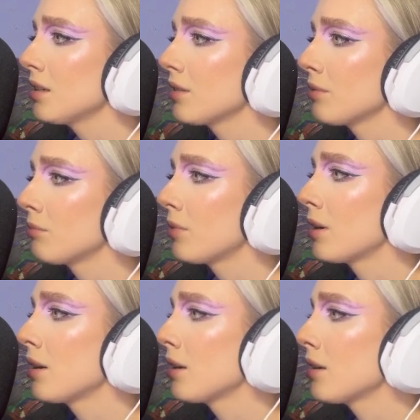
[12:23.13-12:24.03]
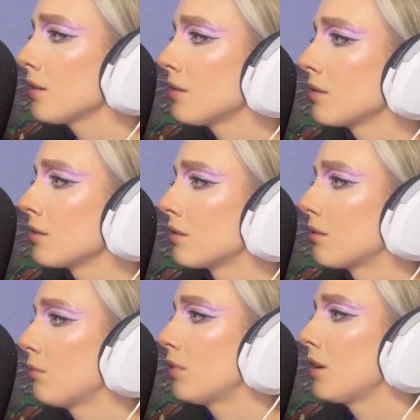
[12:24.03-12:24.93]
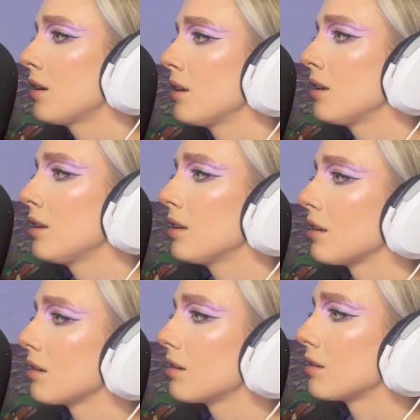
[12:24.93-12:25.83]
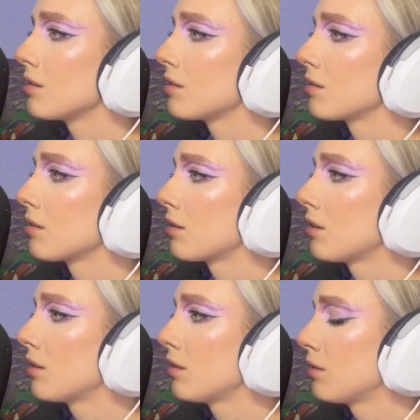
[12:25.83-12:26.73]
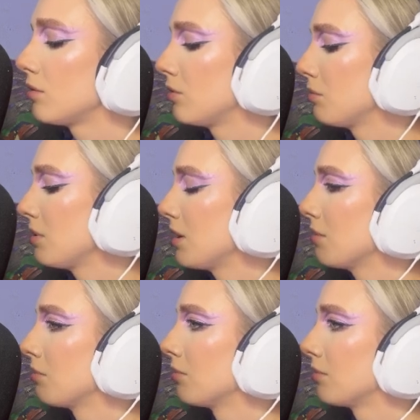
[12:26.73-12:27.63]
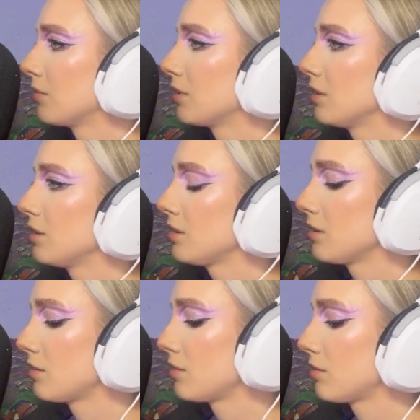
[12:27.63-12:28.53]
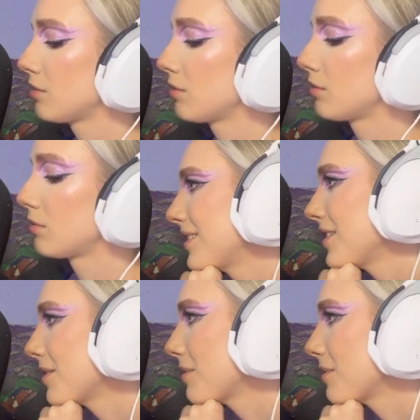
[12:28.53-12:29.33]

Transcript: embraced. What I need is to be is. I think I'm